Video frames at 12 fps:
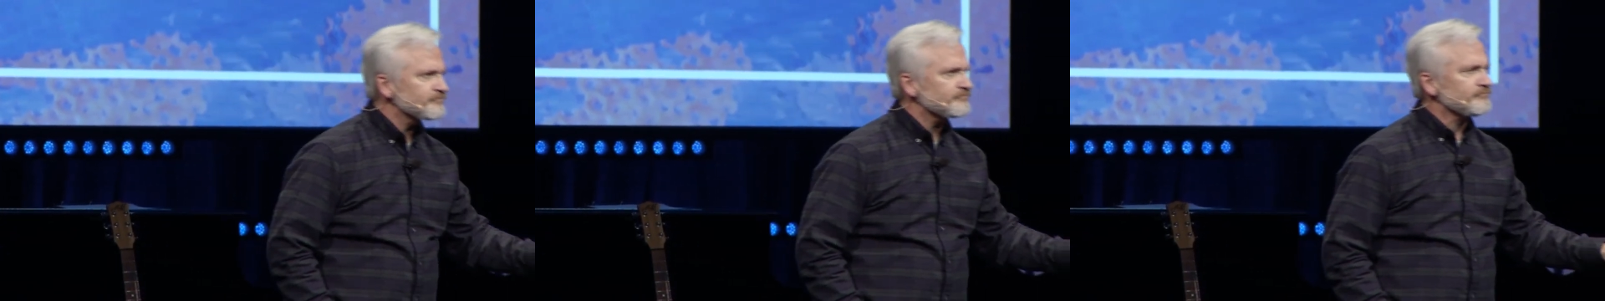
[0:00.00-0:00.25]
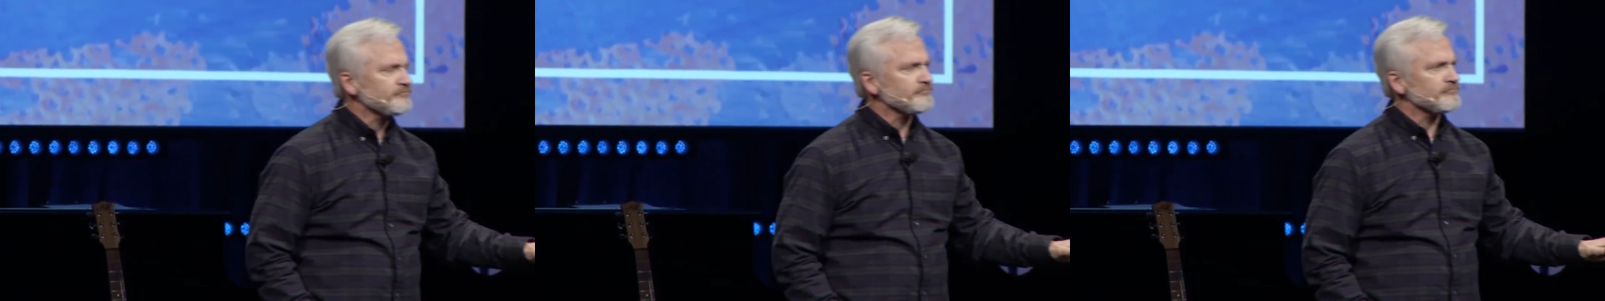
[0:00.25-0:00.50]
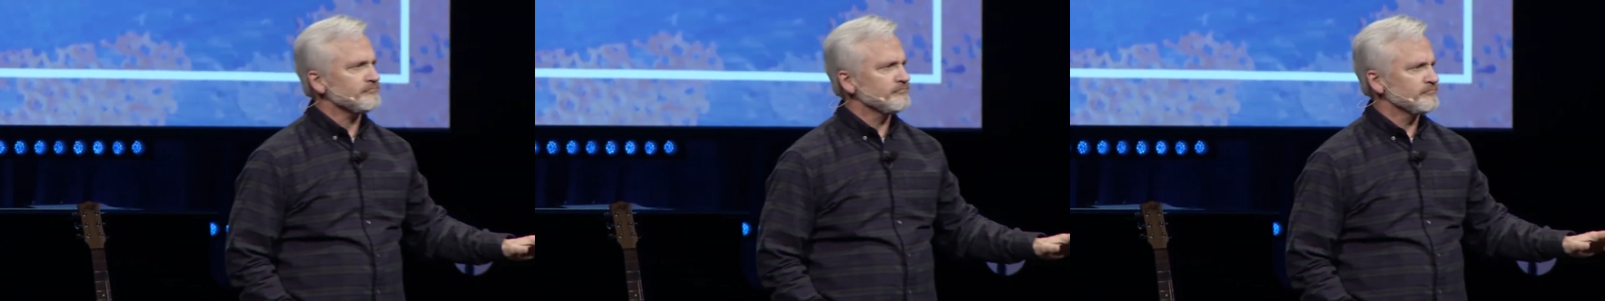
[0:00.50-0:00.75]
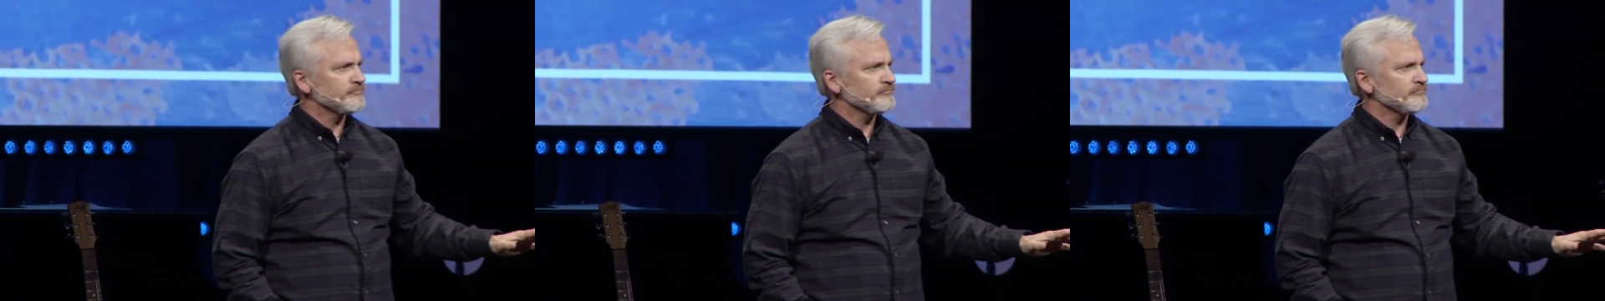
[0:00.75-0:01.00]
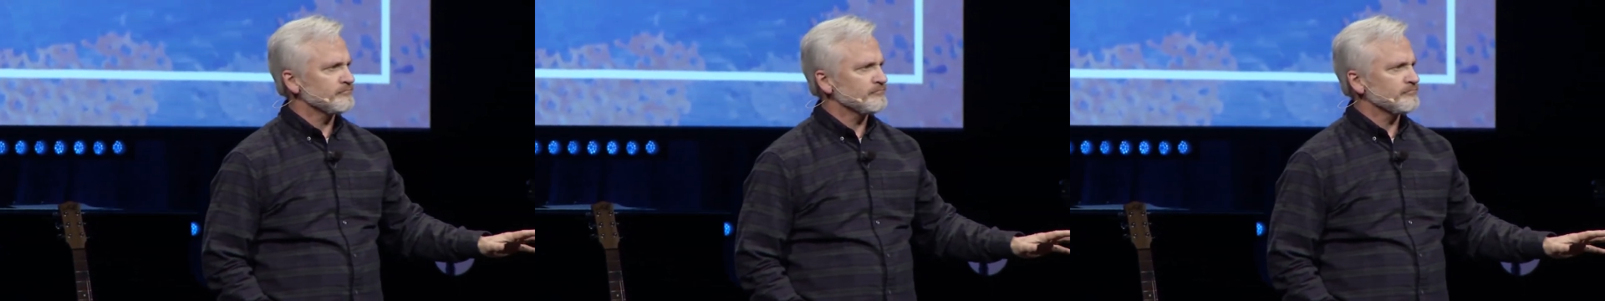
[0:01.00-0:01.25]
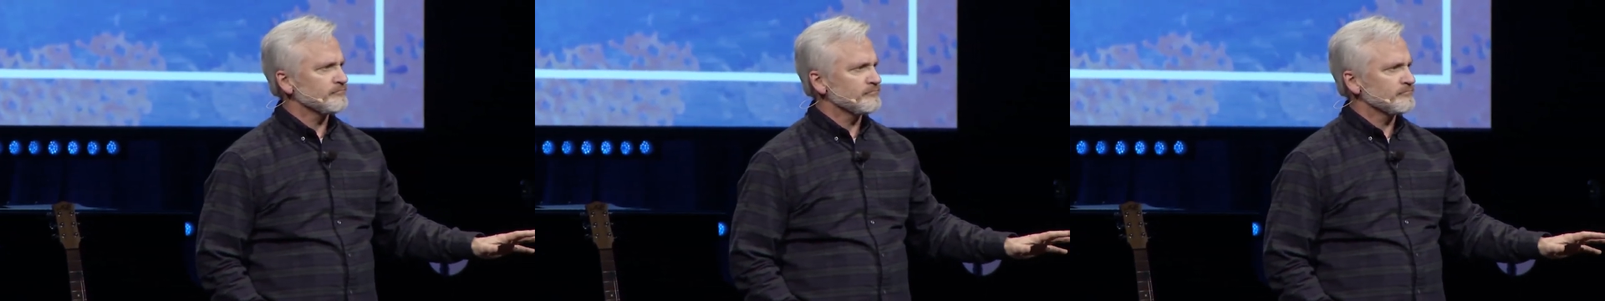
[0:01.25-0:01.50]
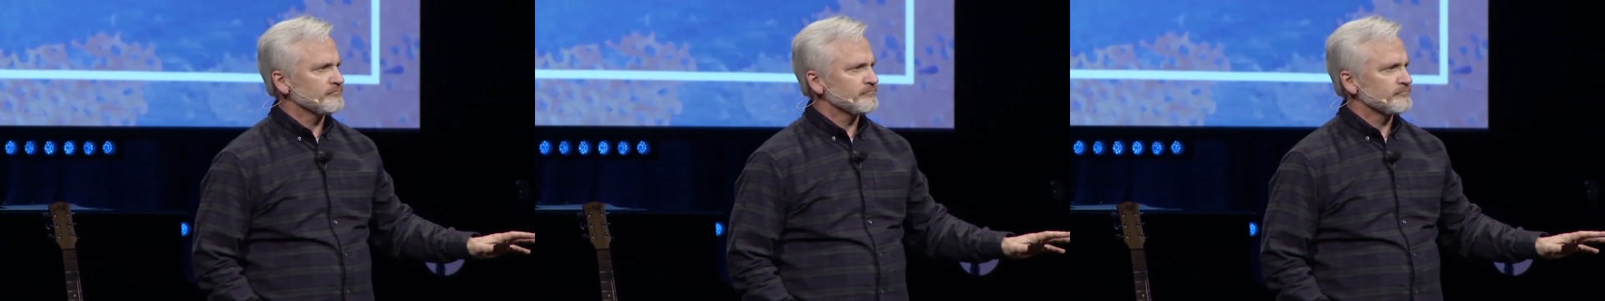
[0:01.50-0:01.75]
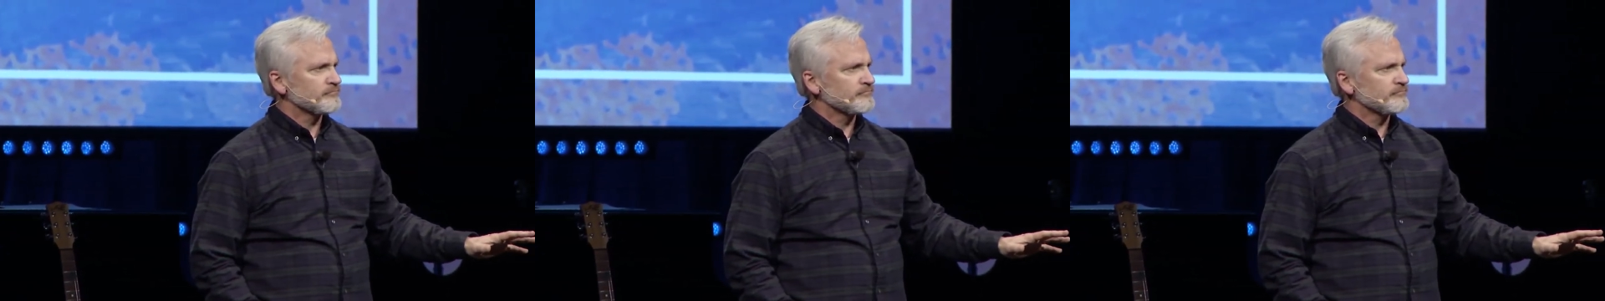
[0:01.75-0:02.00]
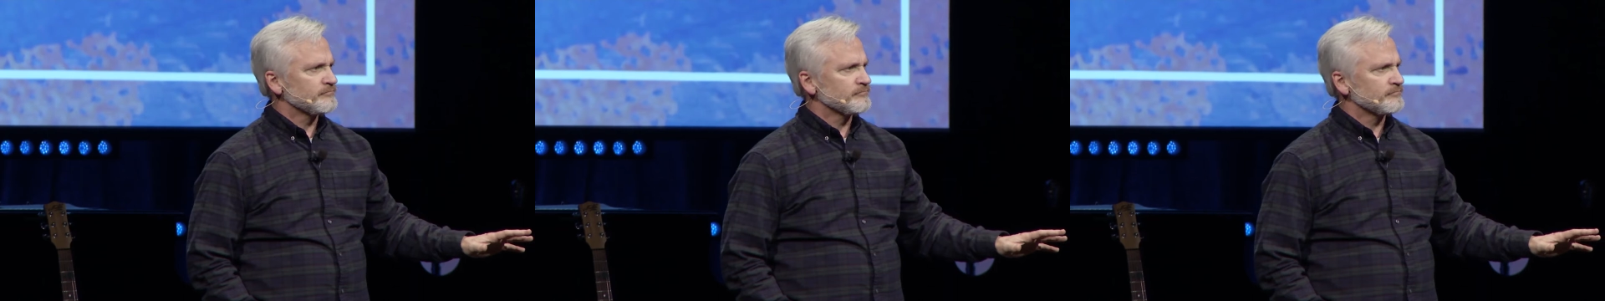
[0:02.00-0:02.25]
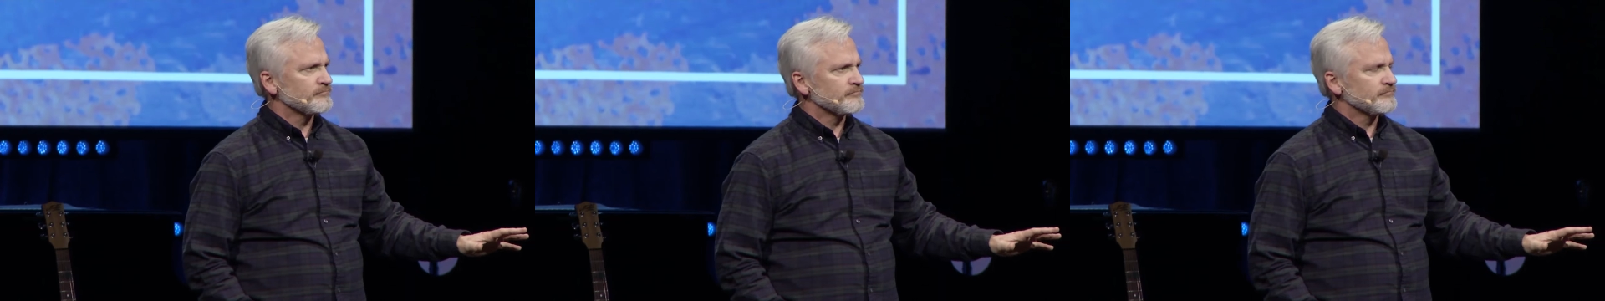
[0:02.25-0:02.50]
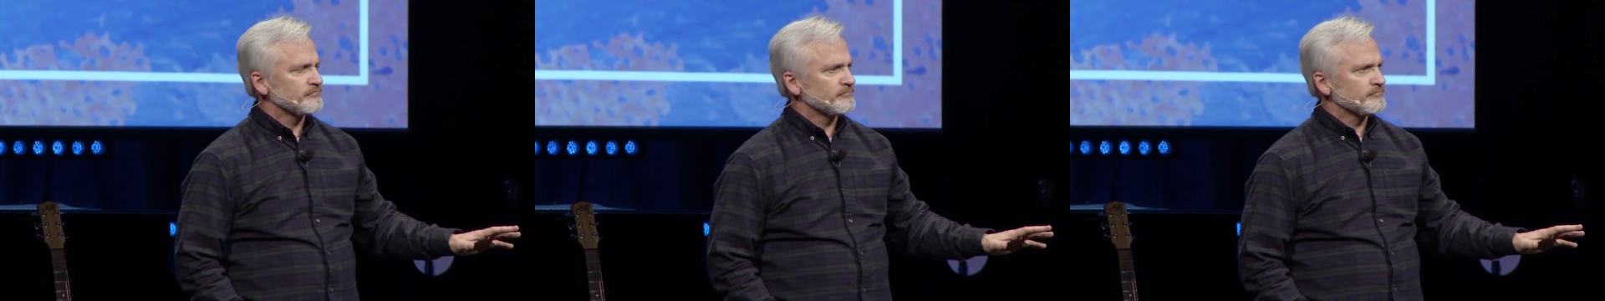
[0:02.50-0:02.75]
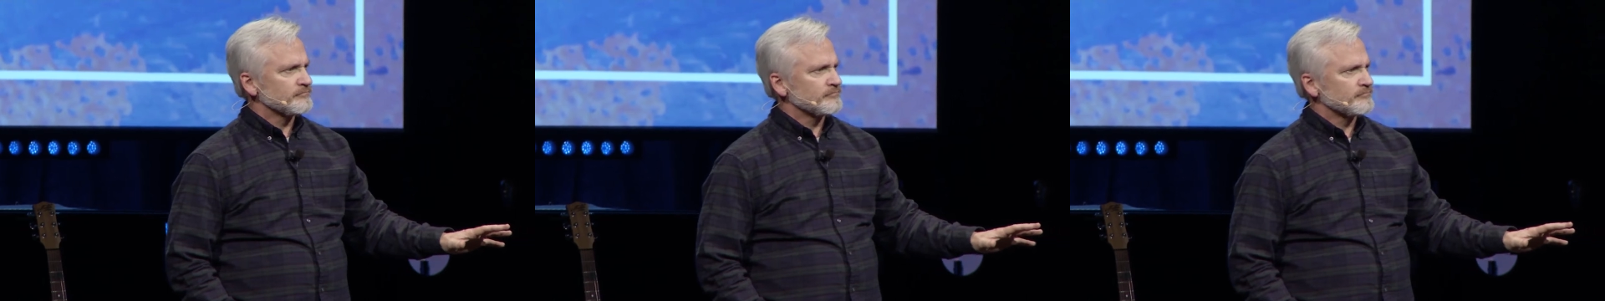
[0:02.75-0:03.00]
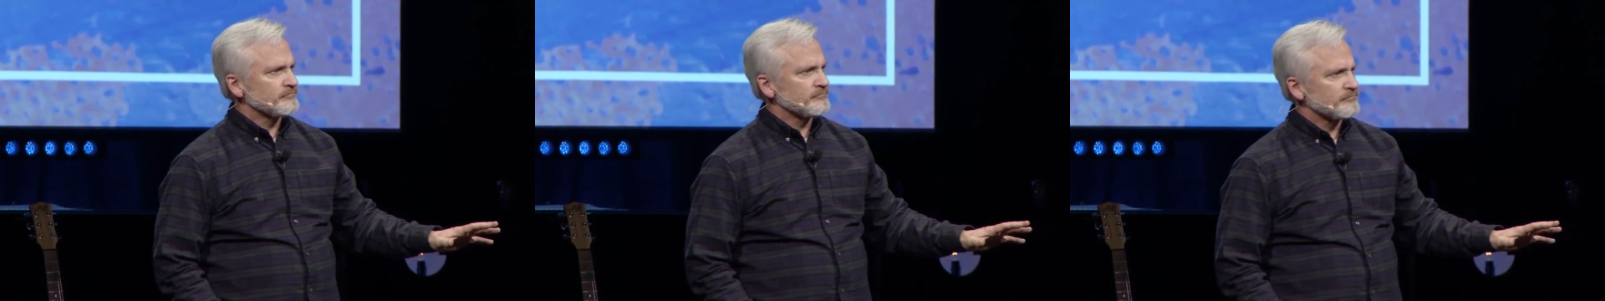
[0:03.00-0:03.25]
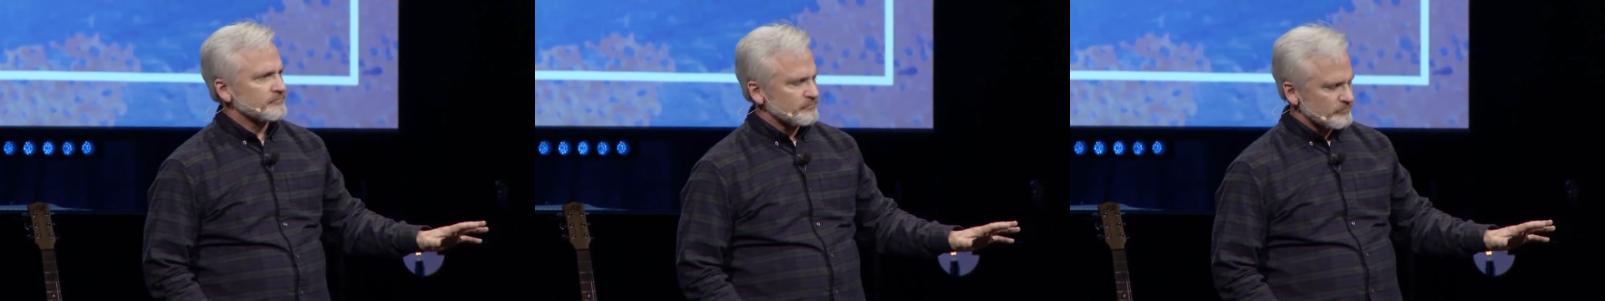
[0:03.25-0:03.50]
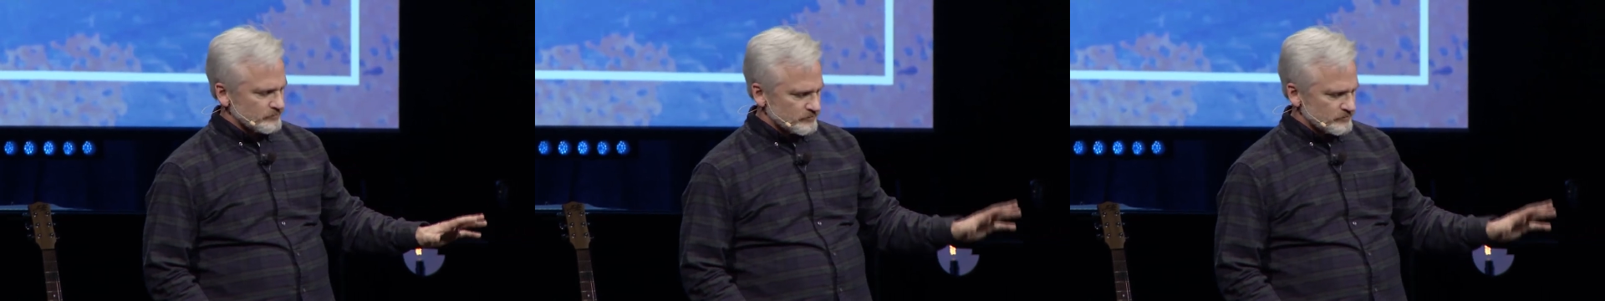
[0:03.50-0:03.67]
(silence)